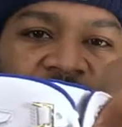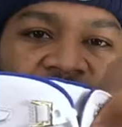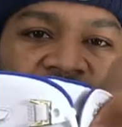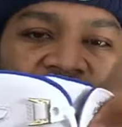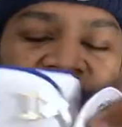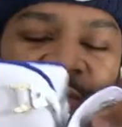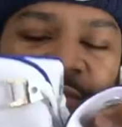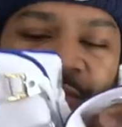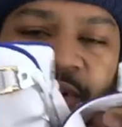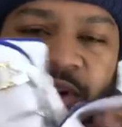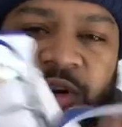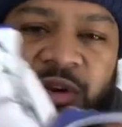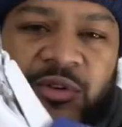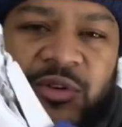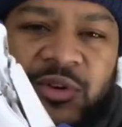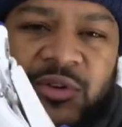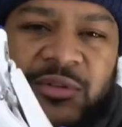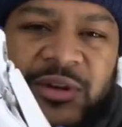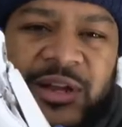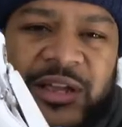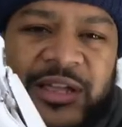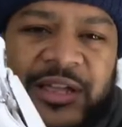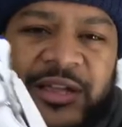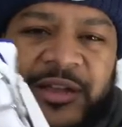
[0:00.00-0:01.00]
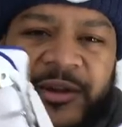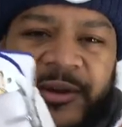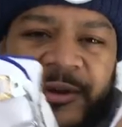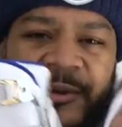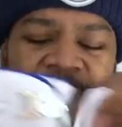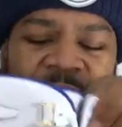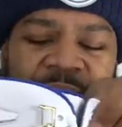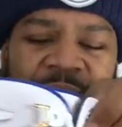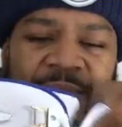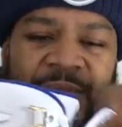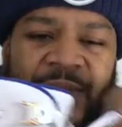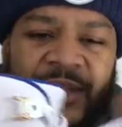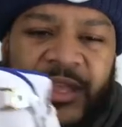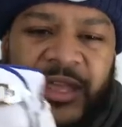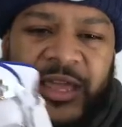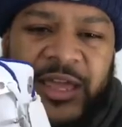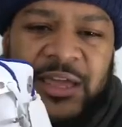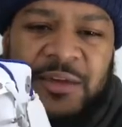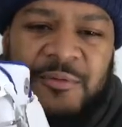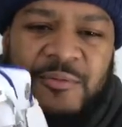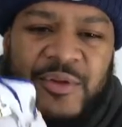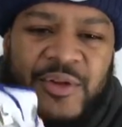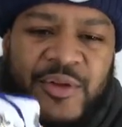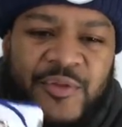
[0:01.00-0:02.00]
cover holder right here,
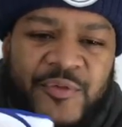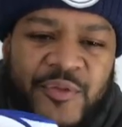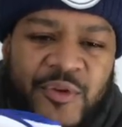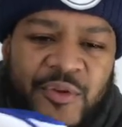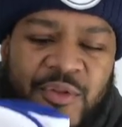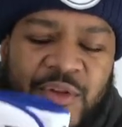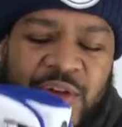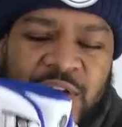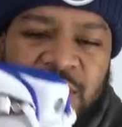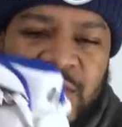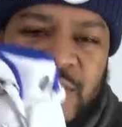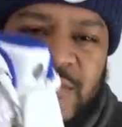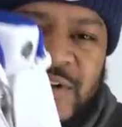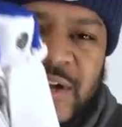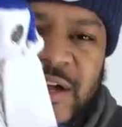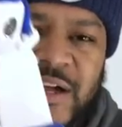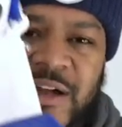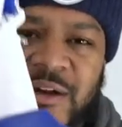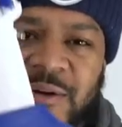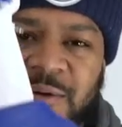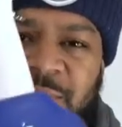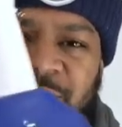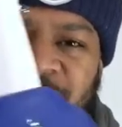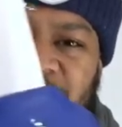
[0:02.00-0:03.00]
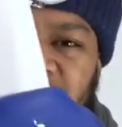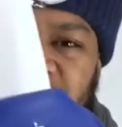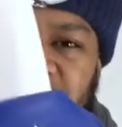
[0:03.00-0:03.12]
and when you fold the cover down,